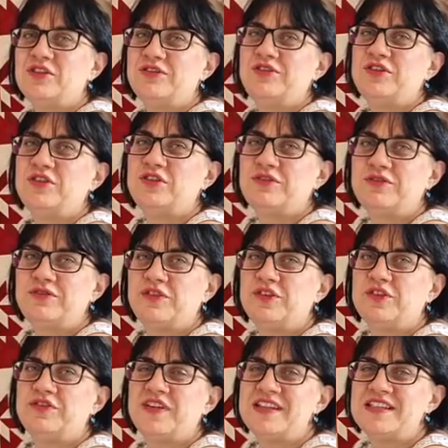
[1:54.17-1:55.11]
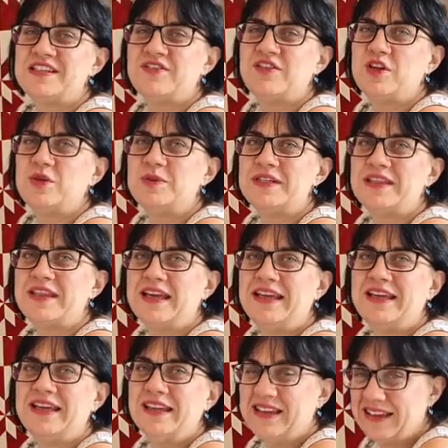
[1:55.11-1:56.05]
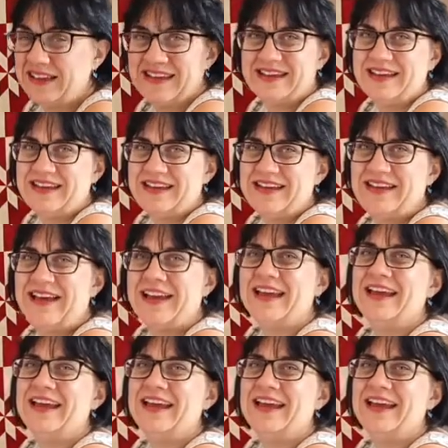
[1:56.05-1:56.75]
they got a full full face of you, just, did they? Just a chin.